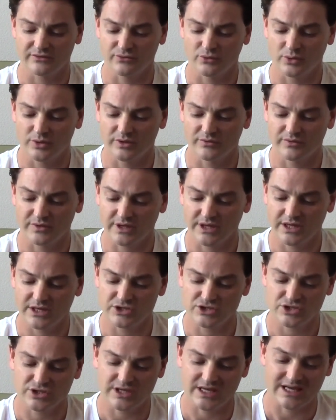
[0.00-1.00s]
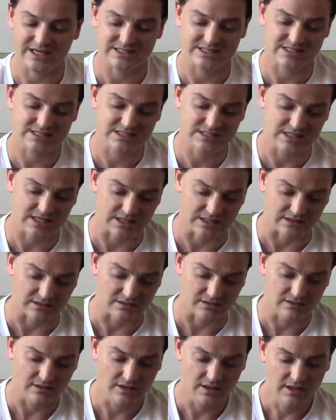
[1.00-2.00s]
fornication as
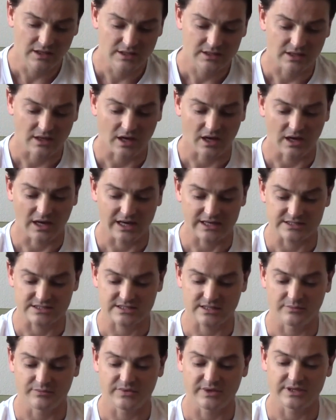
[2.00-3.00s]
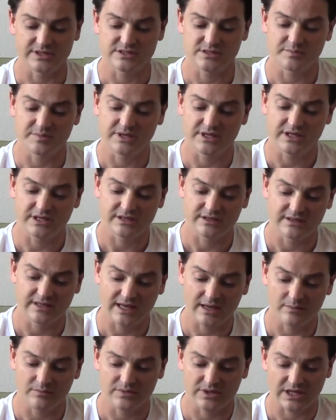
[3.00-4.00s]
sin, as something to be
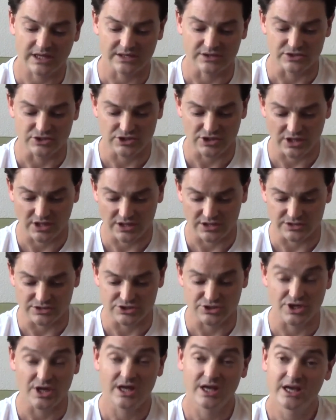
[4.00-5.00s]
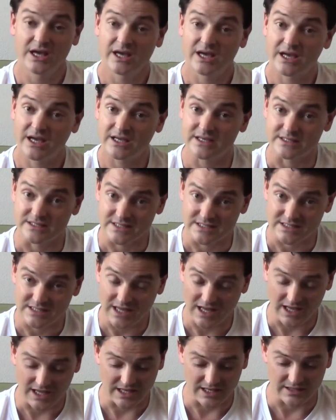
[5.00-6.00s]
condemned and judged,
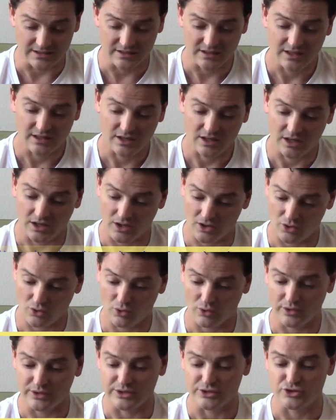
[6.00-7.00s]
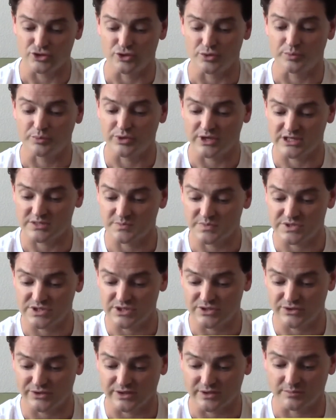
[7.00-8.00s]
instead, according to
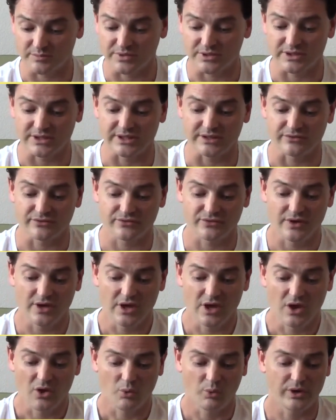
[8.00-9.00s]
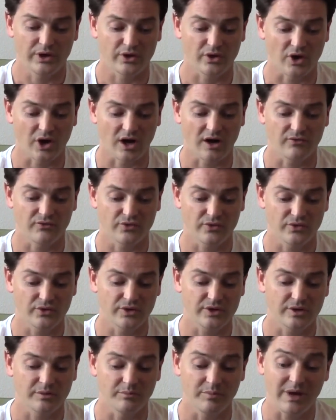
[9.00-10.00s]
Presbyterian belief, we are offered the
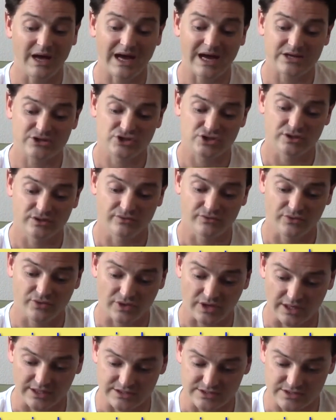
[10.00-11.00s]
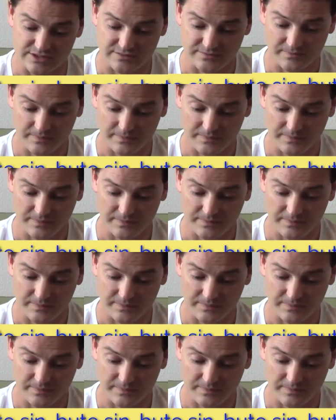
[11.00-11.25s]
compassion of Christ.